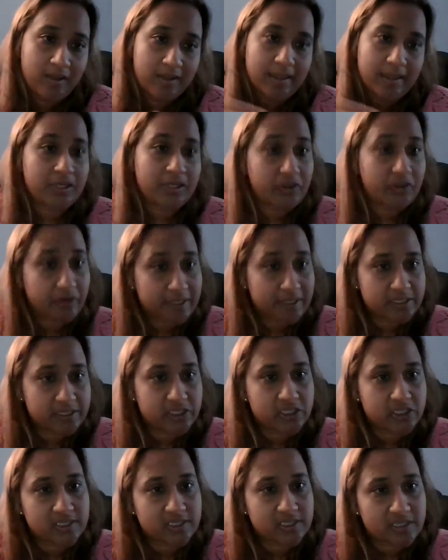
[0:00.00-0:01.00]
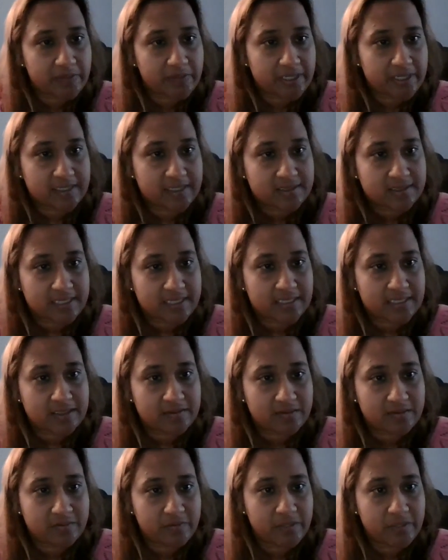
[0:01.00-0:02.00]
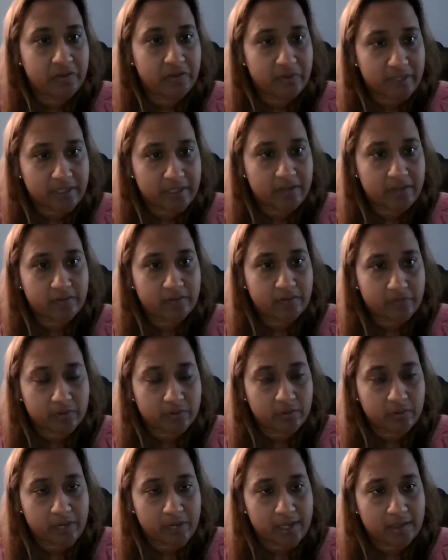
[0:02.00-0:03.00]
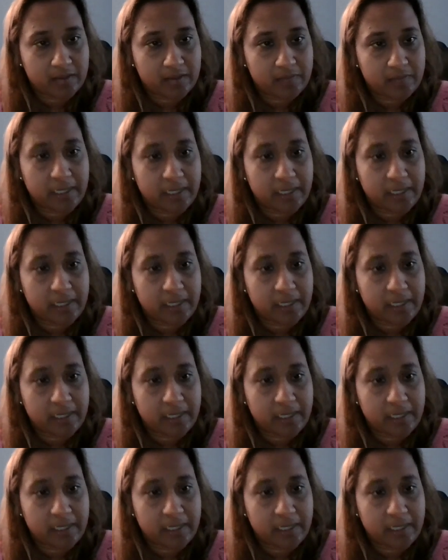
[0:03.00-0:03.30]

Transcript: like a transition, somebody else that's been doing it for a while.